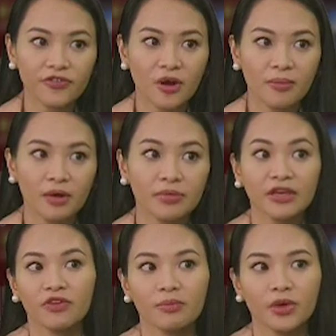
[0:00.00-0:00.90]
from
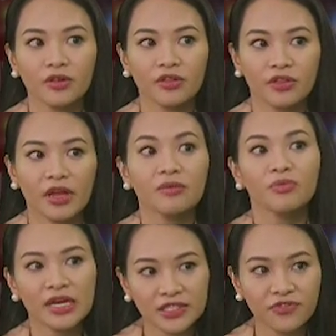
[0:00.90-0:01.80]
giving birth and
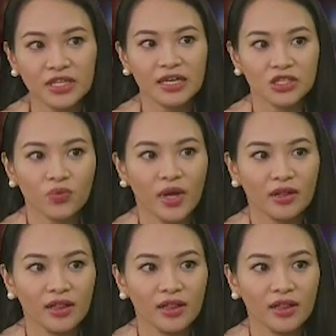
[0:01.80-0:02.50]
breastfeeding as well.